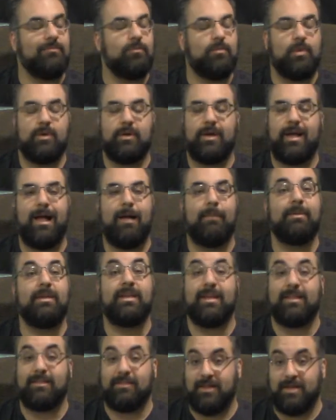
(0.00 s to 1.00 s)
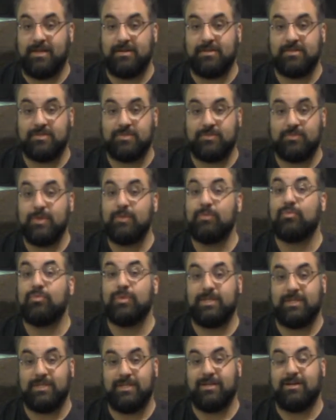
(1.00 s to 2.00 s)
We're happy to get letters. We
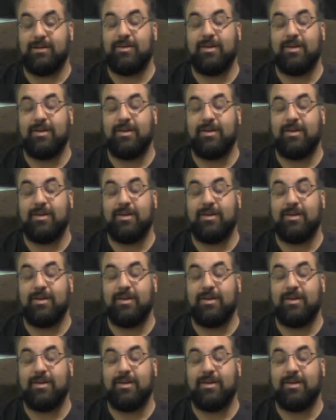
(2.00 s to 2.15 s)
really are.